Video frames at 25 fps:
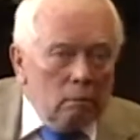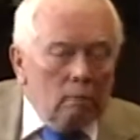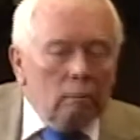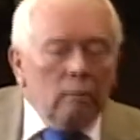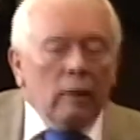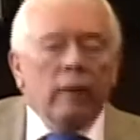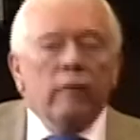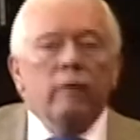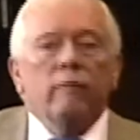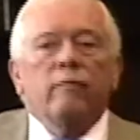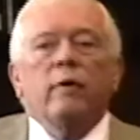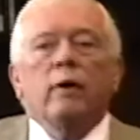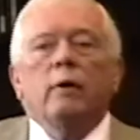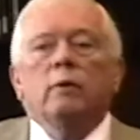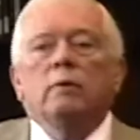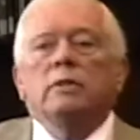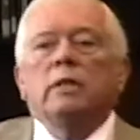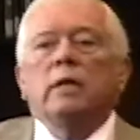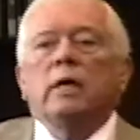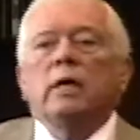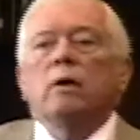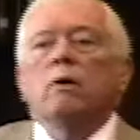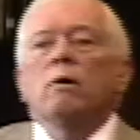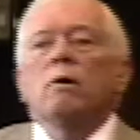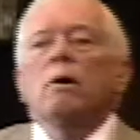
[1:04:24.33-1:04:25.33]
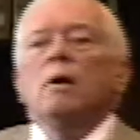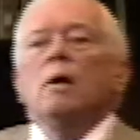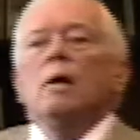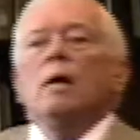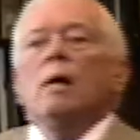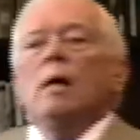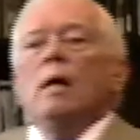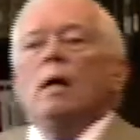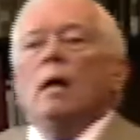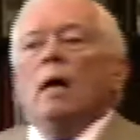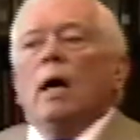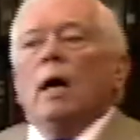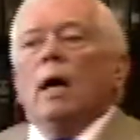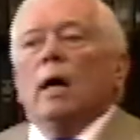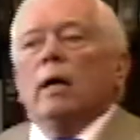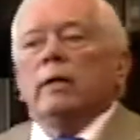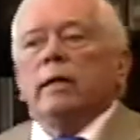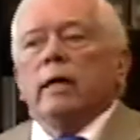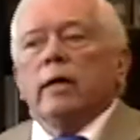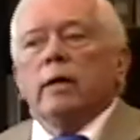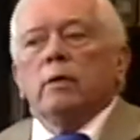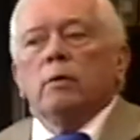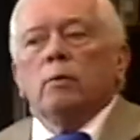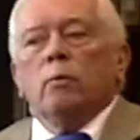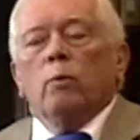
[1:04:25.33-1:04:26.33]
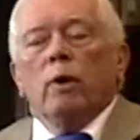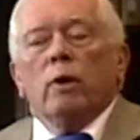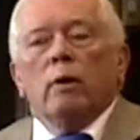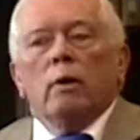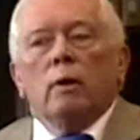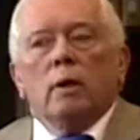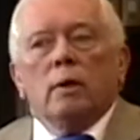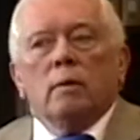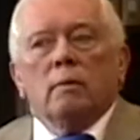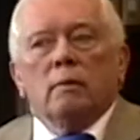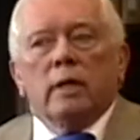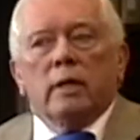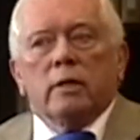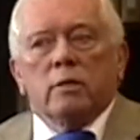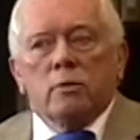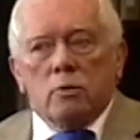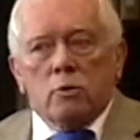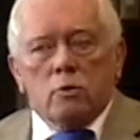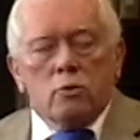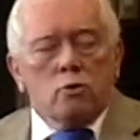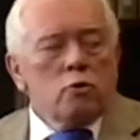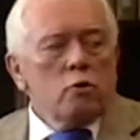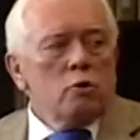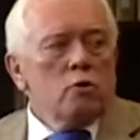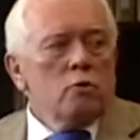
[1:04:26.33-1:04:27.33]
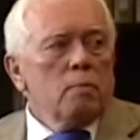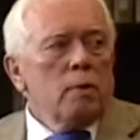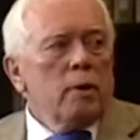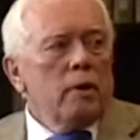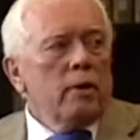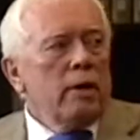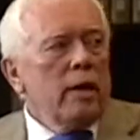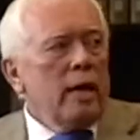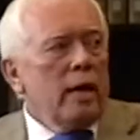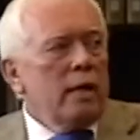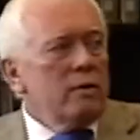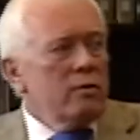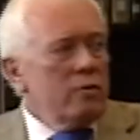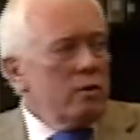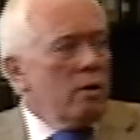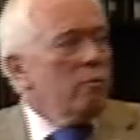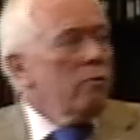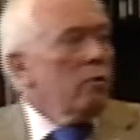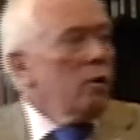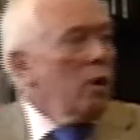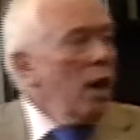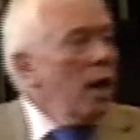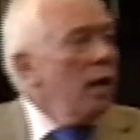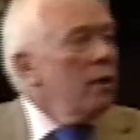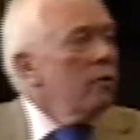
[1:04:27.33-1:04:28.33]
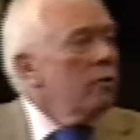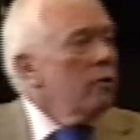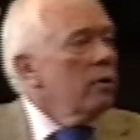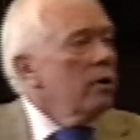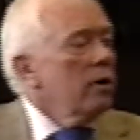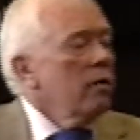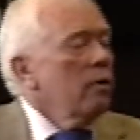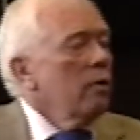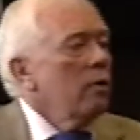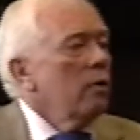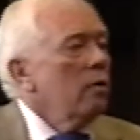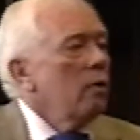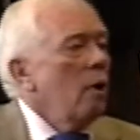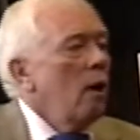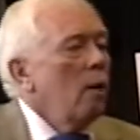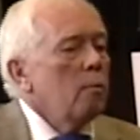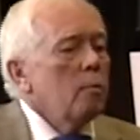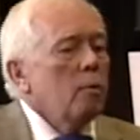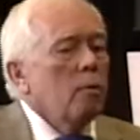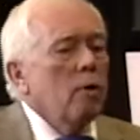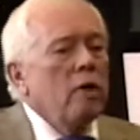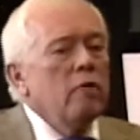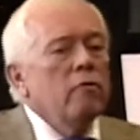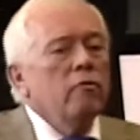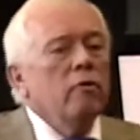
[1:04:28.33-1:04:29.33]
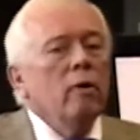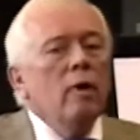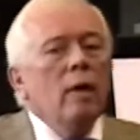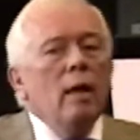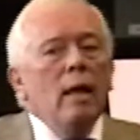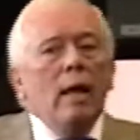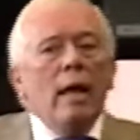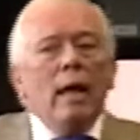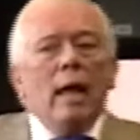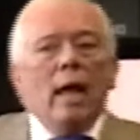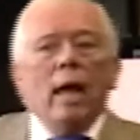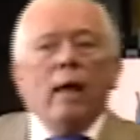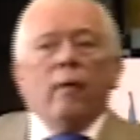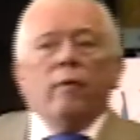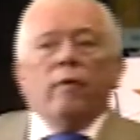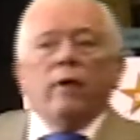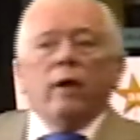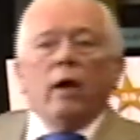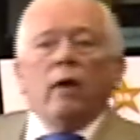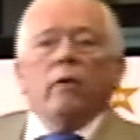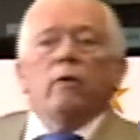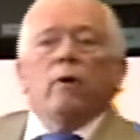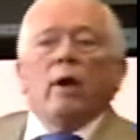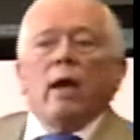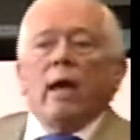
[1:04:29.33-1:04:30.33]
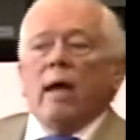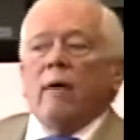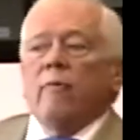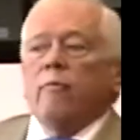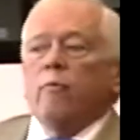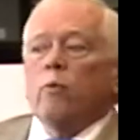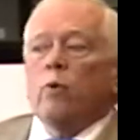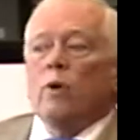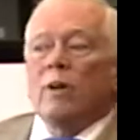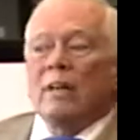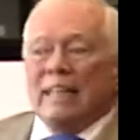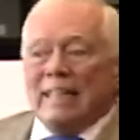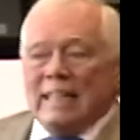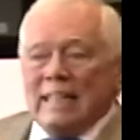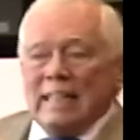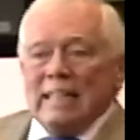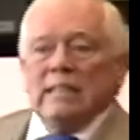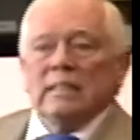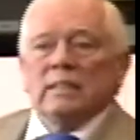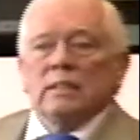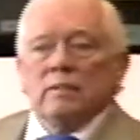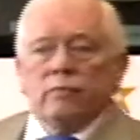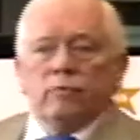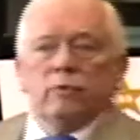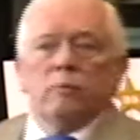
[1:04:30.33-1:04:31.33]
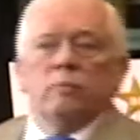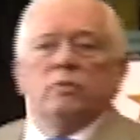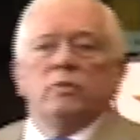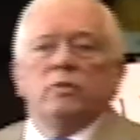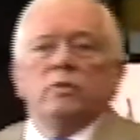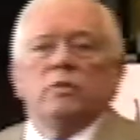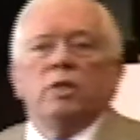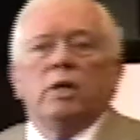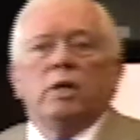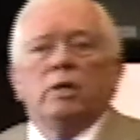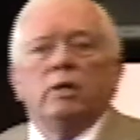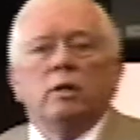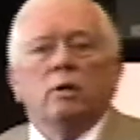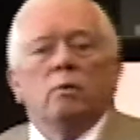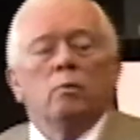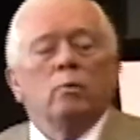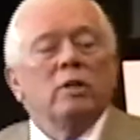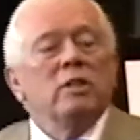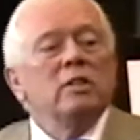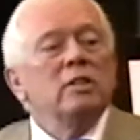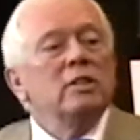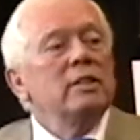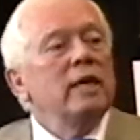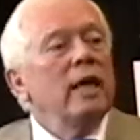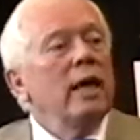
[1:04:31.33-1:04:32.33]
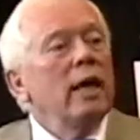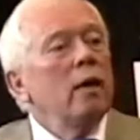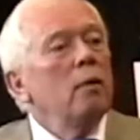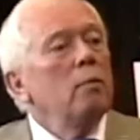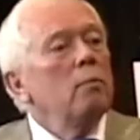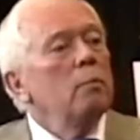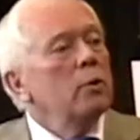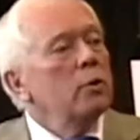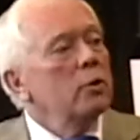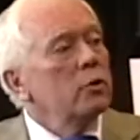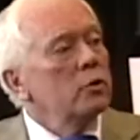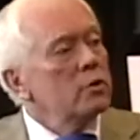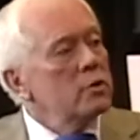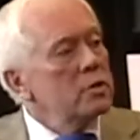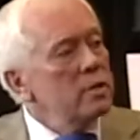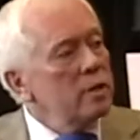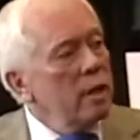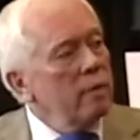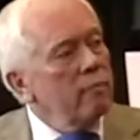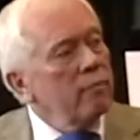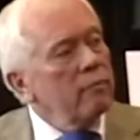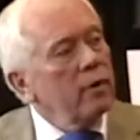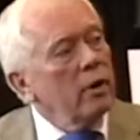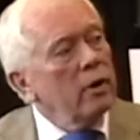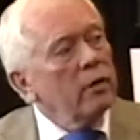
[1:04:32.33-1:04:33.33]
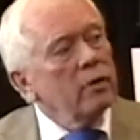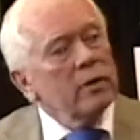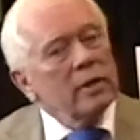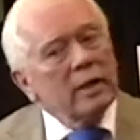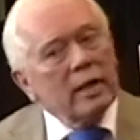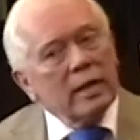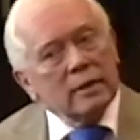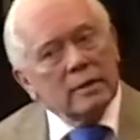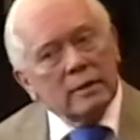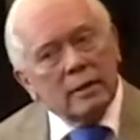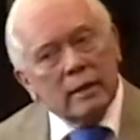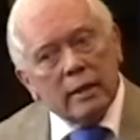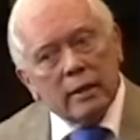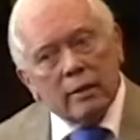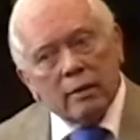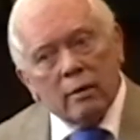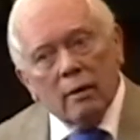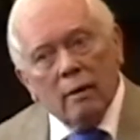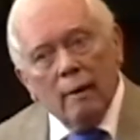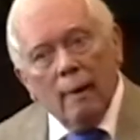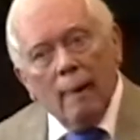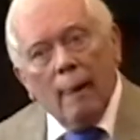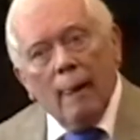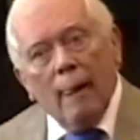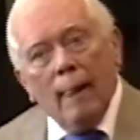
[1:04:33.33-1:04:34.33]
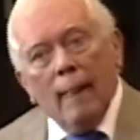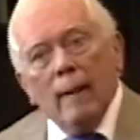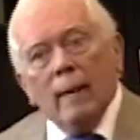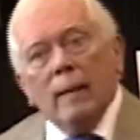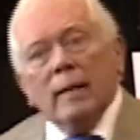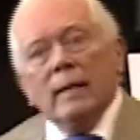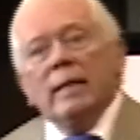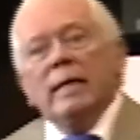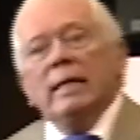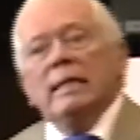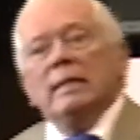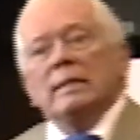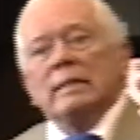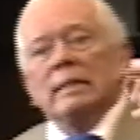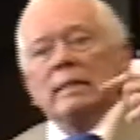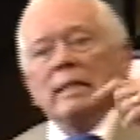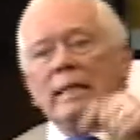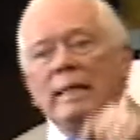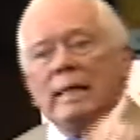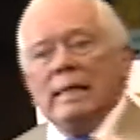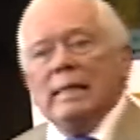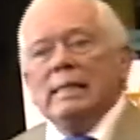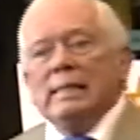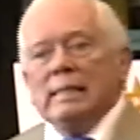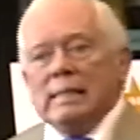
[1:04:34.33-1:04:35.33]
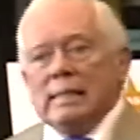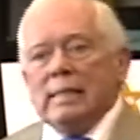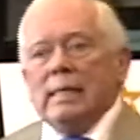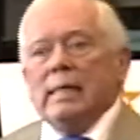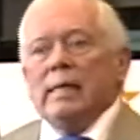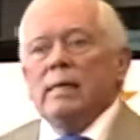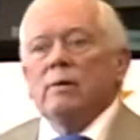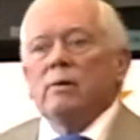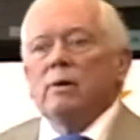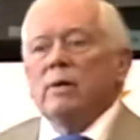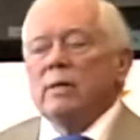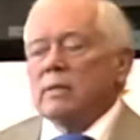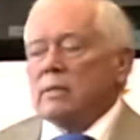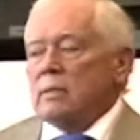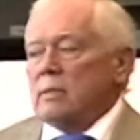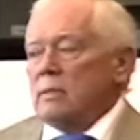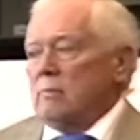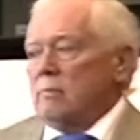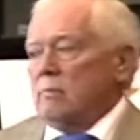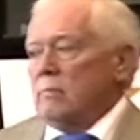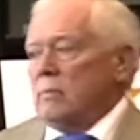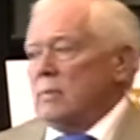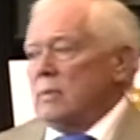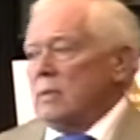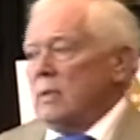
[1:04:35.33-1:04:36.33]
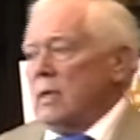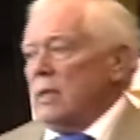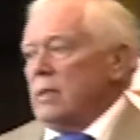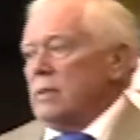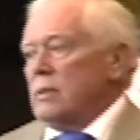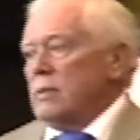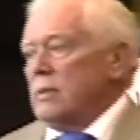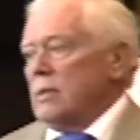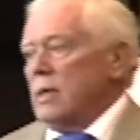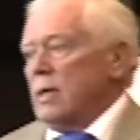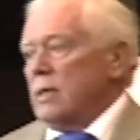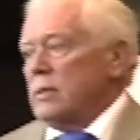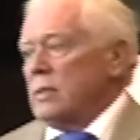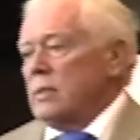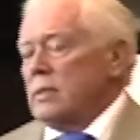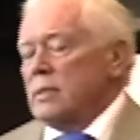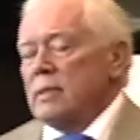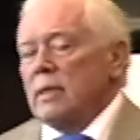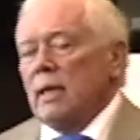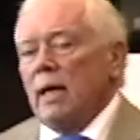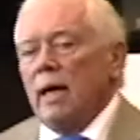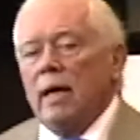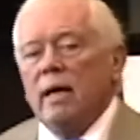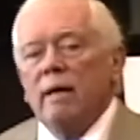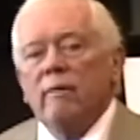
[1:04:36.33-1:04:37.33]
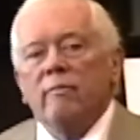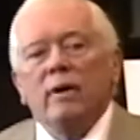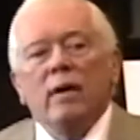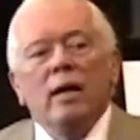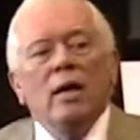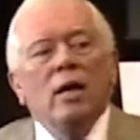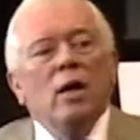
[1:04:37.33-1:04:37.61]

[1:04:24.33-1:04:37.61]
by the folks here. Uh, Dickens, well, uh, Dickinson Shrewsbury had several hundred in their operation. And the other half were leased from Virginia, which is how Booker's stepfather gets here. He's leased here as a, as, as a slave,